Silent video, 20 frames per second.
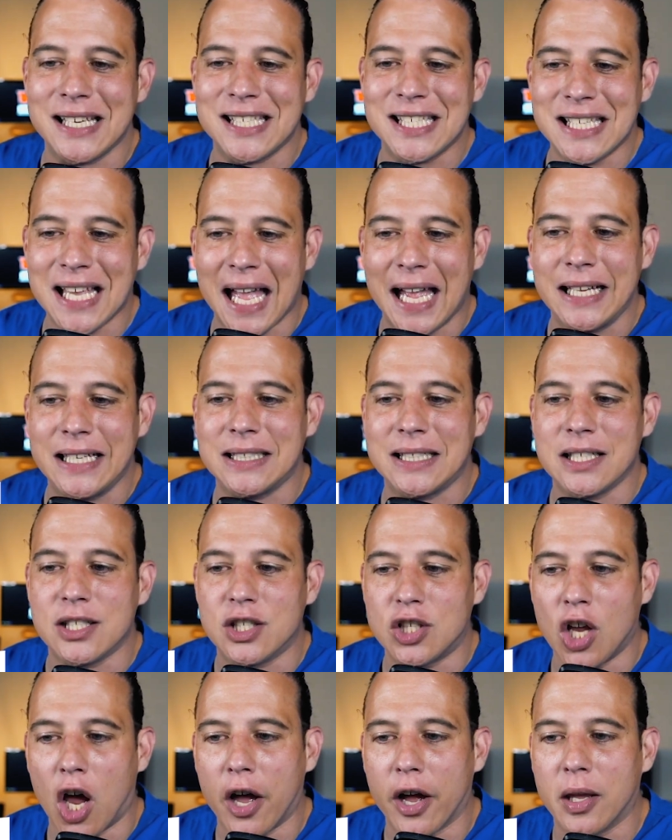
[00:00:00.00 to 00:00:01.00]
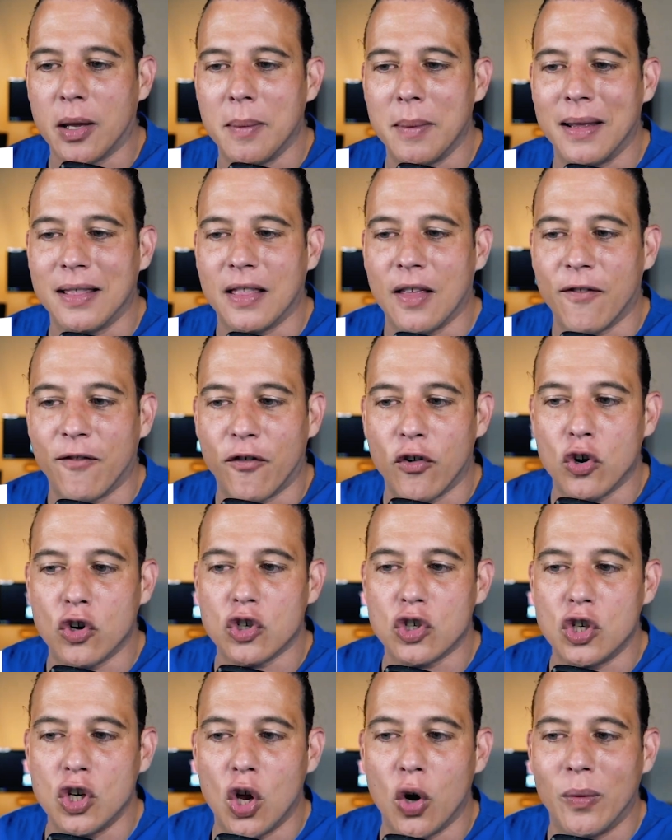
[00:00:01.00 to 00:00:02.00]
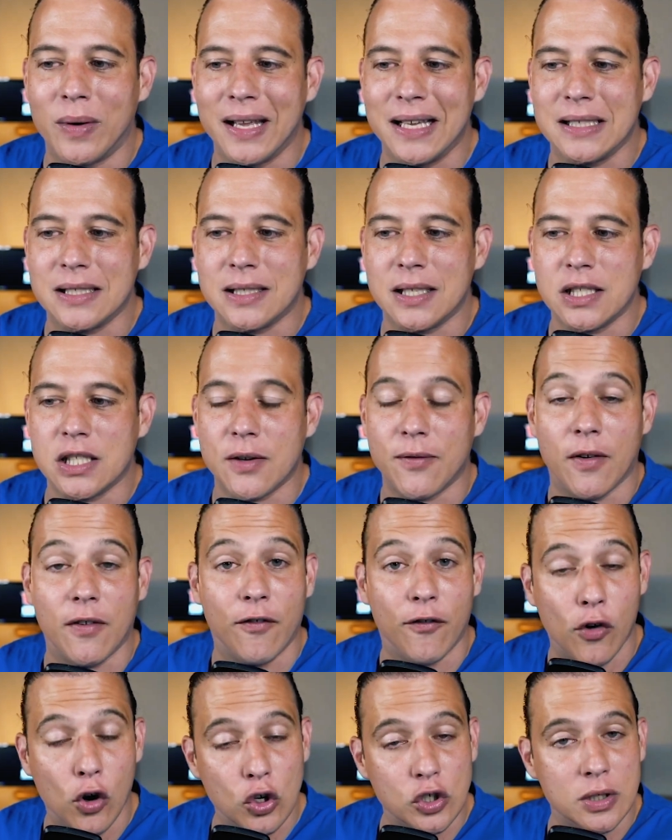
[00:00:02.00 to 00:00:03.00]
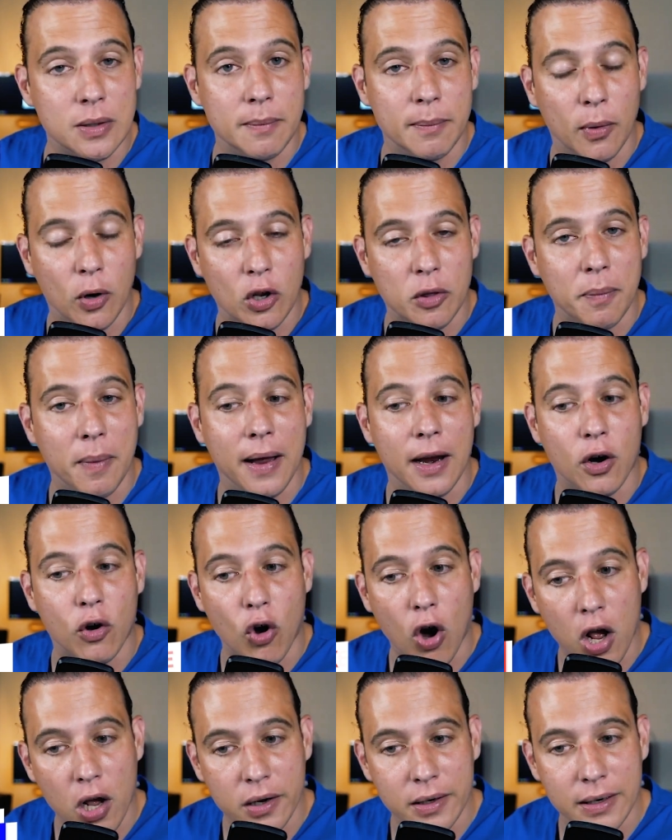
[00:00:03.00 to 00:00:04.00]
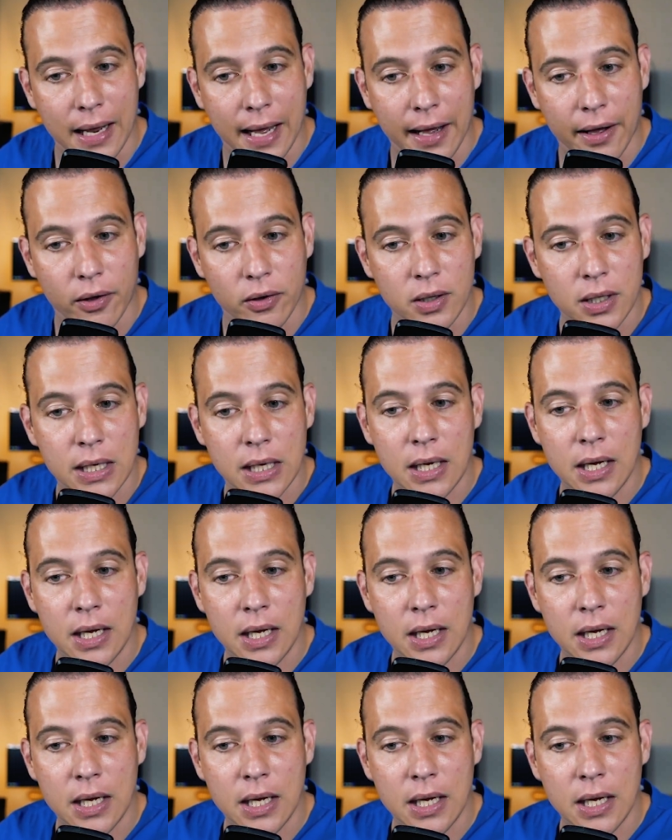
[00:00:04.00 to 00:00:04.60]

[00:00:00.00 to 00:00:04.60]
scientists document the first known instance of a virgin birth by a crocodile